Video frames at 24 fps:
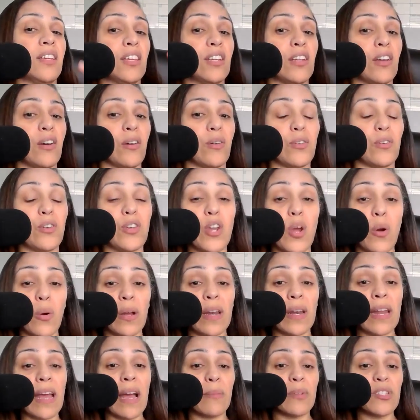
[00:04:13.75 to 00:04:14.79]

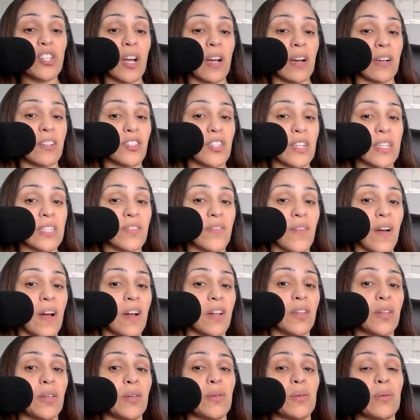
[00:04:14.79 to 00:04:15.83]
knowing how much contrast
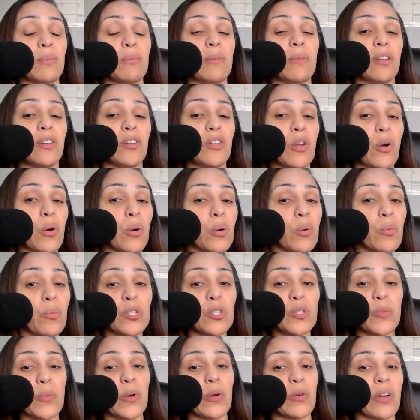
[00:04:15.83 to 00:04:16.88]
volume, knowing
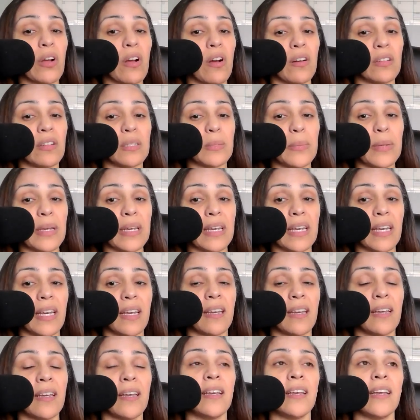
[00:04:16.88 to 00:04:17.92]
which protocol to pick,